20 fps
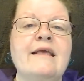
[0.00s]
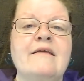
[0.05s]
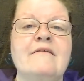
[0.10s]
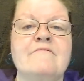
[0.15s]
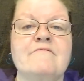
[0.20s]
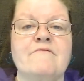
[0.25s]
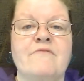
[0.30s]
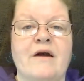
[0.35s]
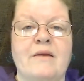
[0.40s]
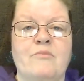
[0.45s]
in
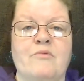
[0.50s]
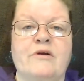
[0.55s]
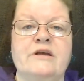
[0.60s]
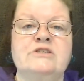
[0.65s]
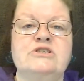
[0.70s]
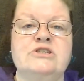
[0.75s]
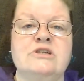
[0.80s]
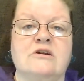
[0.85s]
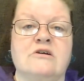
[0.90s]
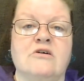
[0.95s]

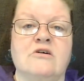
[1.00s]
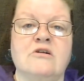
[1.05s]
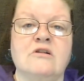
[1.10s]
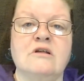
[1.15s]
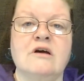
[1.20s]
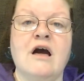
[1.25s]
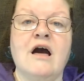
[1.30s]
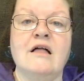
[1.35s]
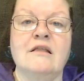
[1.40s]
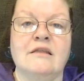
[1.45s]
vibrational
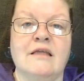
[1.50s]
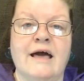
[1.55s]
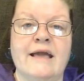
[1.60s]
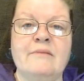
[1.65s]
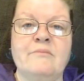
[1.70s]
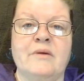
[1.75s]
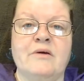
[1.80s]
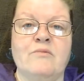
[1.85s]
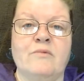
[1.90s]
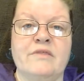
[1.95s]

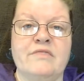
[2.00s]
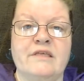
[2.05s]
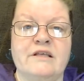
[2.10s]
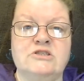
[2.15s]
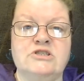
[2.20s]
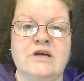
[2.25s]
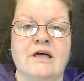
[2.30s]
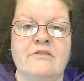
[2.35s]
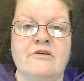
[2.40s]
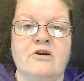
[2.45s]
alignment with each
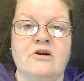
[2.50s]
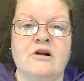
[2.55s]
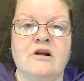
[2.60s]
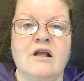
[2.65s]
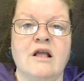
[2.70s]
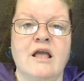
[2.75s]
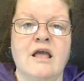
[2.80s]
other.